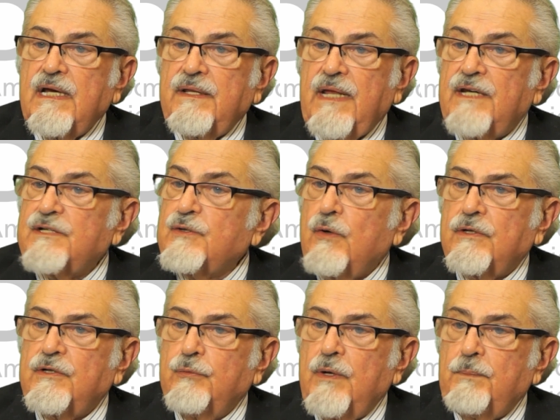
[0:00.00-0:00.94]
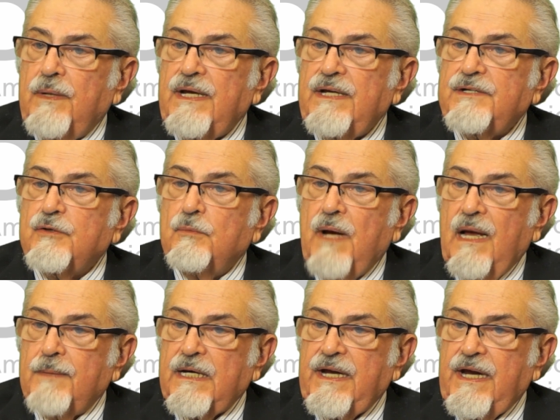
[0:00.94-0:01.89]
that is going to replace
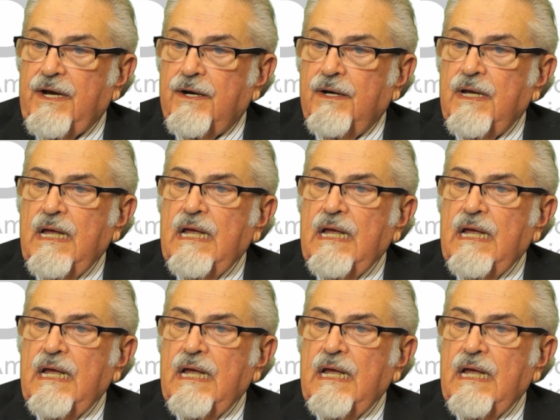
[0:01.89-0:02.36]
Obamacare.